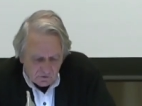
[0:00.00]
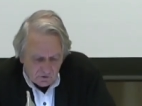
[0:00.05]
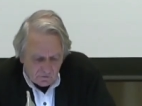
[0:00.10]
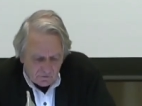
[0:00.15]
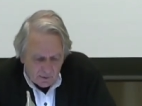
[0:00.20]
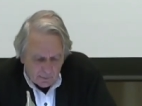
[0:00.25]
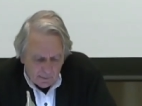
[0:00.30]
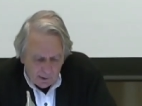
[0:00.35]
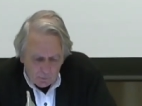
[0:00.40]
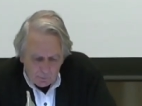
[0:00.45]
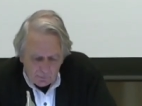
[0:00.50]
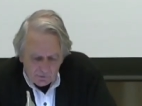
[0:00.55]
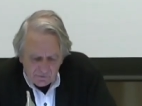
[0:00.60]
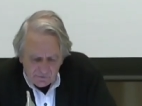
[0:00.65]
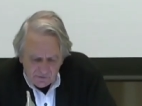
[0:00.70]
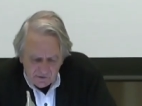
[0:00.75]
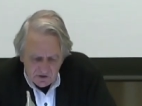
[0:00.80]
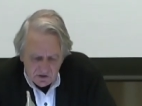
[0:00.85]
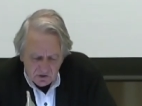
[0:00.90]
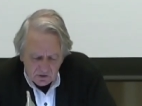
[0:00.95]
the very
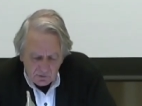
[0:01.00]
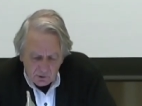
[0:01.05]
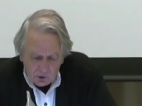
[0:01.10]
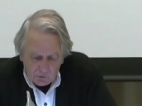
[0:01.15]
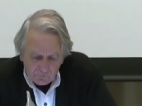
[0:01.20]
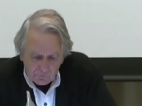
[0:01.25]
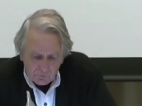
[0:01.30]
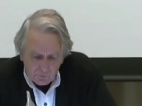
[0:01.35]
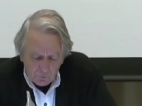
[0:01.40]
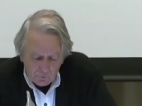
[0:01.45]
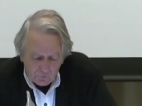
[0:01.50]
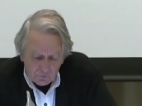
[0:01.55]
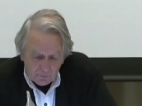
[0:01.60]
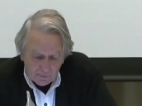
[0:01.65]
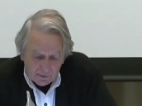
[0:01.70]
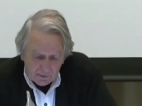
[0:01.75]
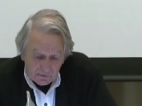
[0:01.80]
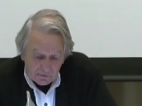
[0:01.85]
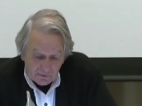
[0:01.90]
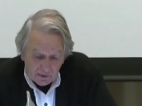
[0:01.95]
opposition of
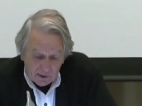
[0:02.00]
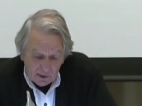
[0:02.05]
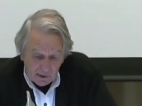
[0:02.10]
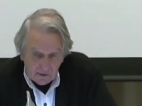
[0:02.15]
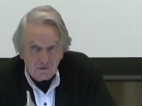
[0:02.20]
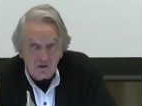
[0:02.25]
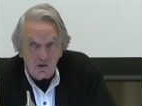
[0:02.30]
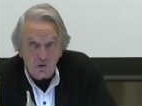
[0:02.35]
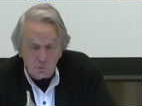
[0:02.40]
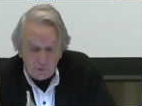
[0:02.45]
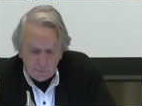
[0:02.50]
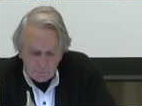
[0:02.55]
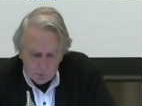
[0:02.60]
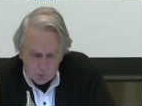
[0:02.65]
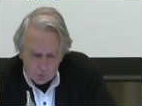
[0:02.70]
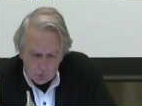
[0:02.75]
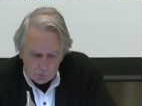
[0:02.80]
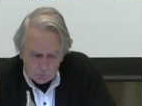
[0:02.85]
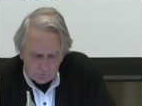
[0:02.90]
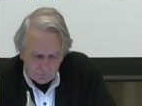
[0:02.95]
movement and
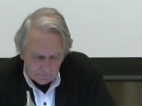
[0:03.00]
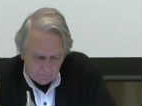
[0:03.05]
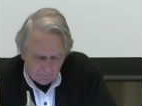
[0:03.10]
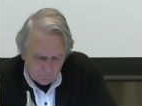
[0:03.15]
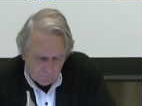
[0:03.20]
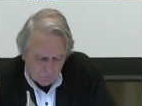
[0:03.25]
repose.